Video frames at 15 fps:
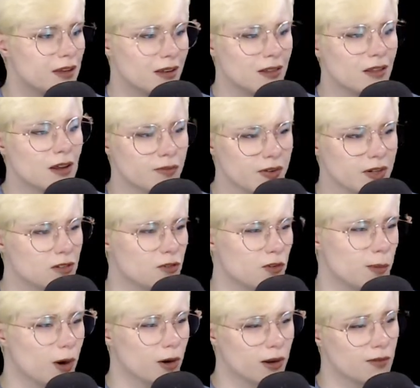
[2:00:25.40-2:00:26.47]
a lot of it is
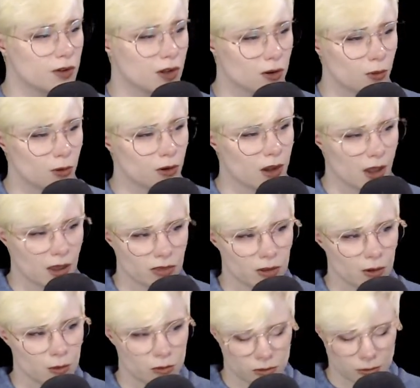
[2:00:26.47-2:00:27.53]
from archive.org and
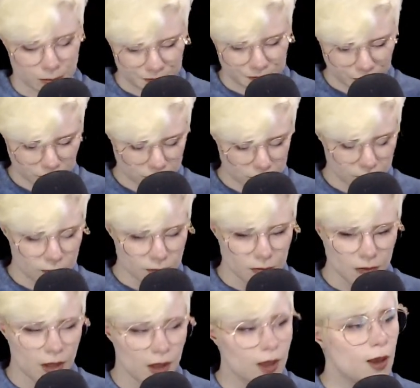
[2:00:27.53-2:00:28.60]
those
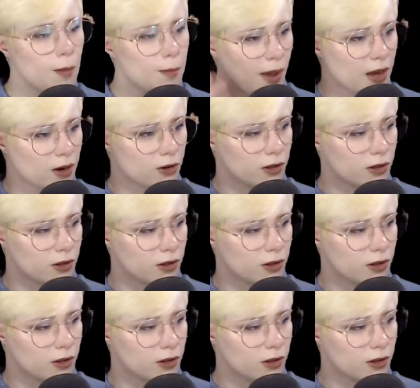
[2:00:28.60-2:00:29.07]
pattern